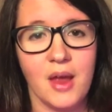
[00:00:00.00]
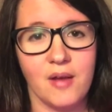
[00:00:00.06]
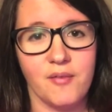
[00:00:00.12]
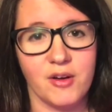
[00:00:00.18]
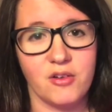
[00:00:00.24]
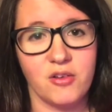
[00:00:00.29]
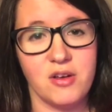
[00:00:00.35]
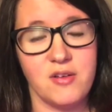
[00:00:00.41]

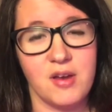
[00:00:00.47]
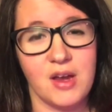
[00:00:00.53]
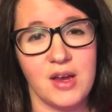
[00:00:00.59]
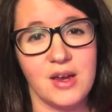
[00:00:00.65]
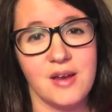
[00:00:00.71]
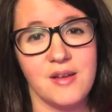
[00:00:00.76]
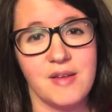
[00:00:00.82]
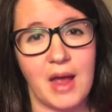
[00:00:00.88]
I've actually
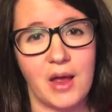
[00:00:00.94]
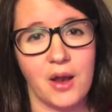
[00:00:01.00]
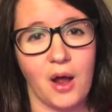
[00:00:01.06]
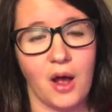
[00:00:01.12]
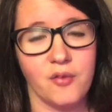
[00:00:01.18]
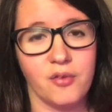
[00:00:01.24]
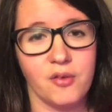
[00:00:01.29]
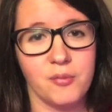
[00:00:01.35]
taken down
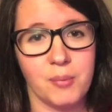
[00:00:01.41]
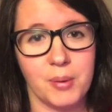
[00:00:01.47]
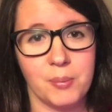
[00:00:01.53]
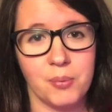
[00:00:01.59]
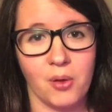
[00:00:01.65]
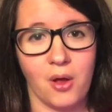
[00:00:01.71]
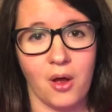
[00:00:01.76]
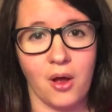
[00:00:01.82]
off of
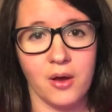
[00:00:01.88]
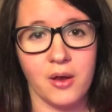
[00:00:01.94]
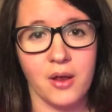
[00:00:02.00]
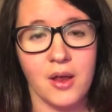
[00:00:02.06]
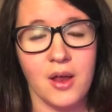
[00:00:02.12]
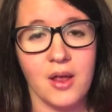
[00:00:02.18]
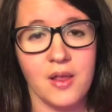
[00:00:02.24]
my blog